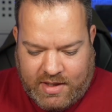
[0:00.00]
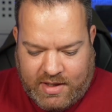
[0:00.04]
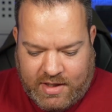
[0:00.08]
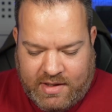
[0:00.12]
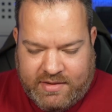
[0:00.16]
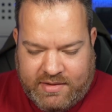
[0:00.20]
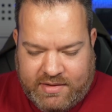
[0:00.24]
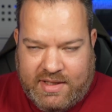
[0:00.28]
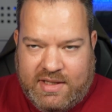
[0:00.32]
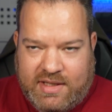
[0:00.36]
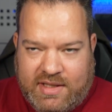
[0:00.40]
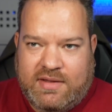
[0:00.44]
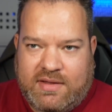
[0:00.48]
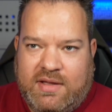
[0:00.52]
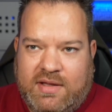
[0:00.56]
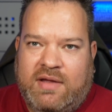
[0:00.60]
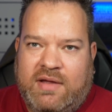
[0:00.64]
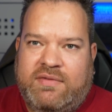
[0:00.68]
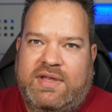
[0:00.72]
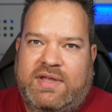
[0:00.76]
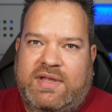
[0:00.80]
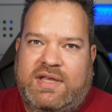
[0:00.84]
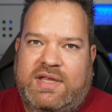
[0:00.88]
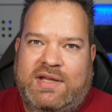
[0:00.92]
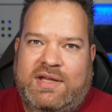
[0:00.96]
I think
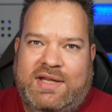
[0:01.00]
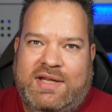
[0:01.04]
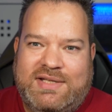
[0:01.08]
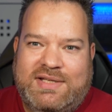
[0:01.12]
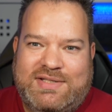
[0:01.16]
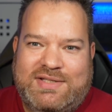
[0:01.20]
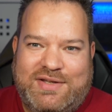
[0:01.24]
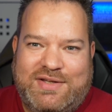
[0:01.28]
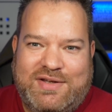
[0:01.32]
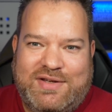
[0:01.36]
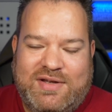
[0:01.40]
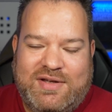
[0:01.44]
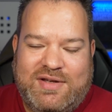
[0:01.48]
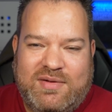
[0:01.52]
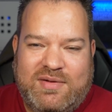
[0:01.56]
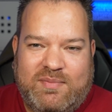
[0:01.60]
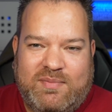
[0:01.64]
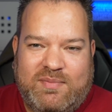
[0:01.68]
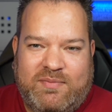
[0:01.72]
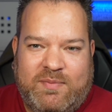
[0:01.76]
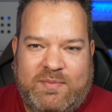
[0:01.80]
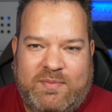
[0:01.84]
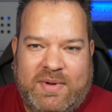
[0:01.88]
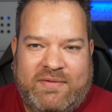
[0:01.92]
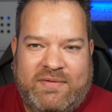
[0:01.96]
you need
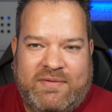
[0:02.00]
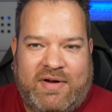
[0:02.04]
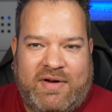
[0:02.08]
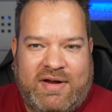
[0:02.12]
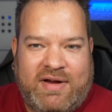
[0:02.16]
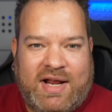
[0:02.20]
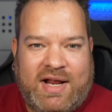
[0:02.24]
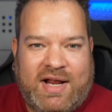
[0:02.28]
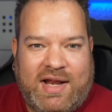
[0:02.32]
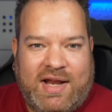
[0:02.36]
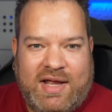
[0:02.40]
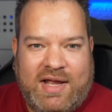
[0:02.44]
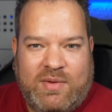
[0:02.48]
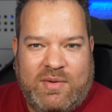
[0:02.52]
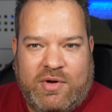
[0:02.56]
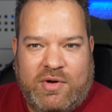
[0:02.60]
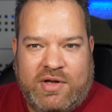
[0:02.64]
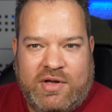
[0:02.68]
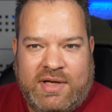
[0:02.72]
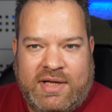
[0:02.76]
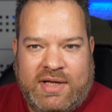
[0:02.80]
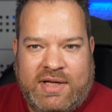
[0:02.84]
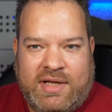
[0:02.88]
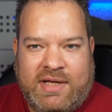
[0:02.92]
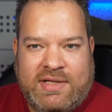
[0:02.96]
to be very clear
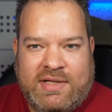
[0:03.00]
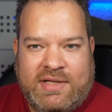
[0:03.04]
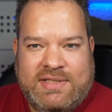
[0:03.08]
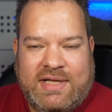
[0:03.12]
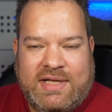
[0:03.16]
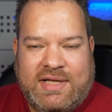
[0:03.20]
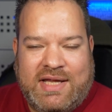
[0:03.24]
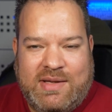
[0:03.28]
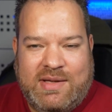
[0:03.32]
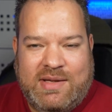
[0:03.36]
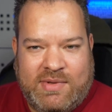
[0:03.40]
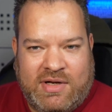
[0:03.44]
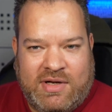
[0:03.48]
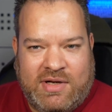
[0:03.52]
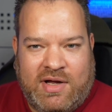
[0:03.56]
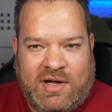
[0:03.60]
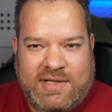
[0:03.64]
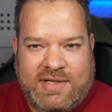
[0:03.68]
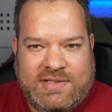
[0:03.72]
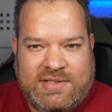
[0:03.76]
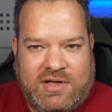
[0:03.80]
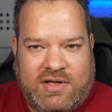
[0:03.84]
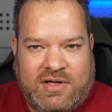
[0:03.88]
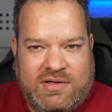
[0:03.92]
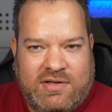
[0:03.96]
what you need to keep the
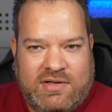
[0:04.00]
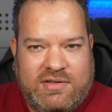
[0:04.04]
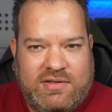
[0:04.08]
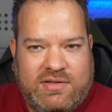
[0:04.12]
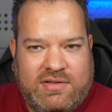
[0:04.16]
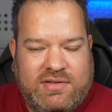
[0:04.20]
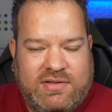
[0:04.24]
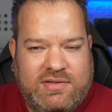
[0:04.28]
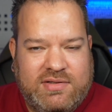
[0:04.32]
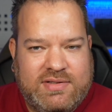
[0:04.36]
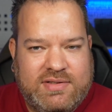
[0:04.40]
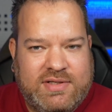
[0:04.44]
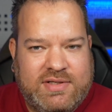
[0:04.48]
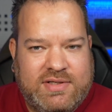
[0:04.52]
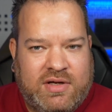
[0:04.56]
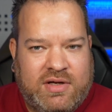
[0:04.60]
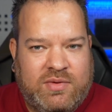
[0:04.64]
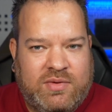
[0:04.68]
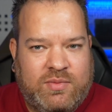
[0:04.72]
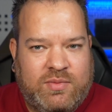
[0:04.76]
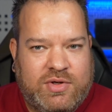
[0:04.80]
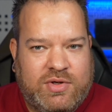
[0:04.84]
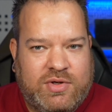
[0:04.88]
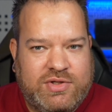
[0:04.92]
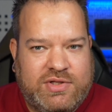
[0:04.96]
lights on.
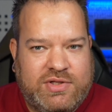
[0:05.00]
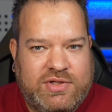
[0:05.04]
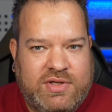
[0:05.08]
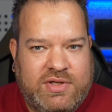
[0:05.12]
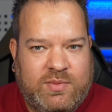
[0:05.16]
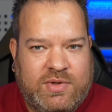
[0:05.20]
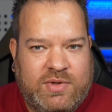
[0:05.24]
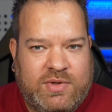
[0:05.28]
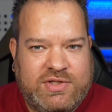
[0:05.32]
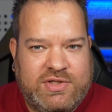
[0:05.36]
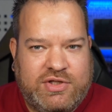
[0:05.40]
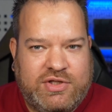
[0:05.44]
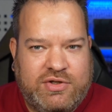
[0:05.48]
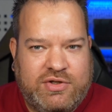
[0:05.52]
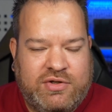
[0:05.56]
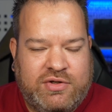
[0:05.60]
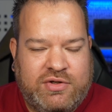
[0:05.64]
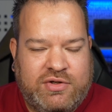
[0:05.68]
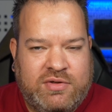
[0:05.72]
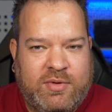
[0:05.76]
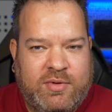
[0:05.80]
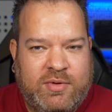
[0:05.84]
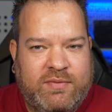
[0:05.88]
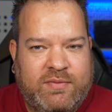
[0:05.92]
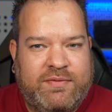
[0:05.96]
So what's
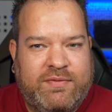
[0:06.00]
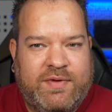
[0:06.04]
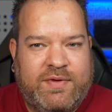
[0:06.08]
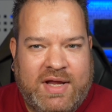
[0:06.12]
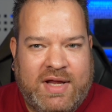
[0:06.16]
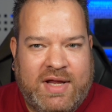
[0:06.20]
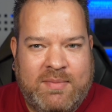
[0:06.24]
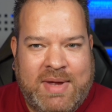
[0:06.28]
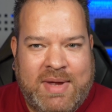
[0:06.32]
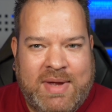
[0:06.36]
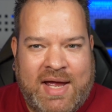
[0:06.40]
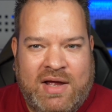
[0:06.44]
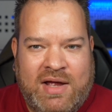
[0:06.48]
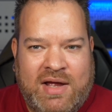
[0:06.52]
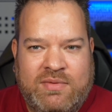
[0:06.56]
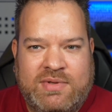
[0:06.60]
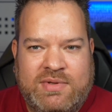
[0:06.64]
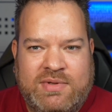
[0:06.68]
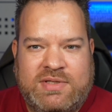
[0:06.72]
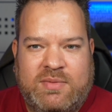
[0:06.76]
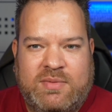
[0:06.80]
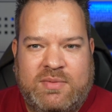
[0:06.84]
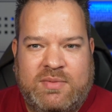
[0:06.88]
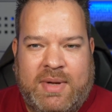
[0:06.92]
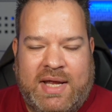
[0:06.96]
your monthly
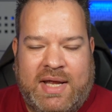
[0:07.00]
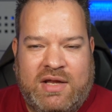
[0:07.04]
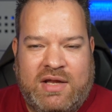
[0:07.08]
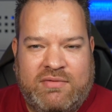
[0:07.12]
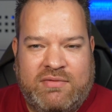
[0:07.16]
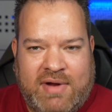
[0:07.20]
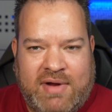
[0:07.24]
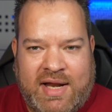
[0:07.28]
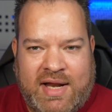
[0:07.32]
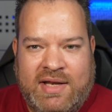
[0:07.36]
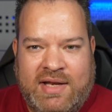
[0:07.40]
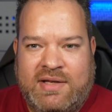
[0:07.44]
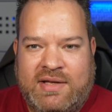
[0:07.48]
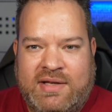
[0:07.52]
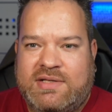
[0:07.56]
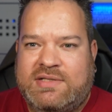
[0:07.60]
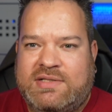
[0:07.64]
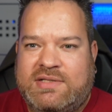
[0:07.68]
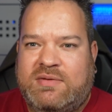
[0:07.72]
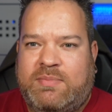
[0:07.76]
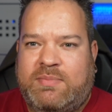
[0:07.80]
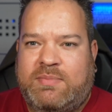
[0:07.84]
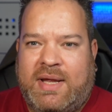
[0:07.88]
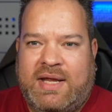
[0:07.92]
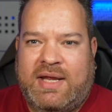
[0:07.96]
amount to pay your rent,
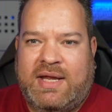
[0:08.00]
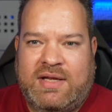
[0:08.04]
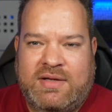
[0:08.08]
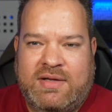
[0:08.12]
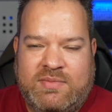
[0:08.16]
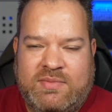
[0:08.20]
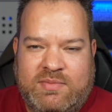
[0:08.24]
to pay your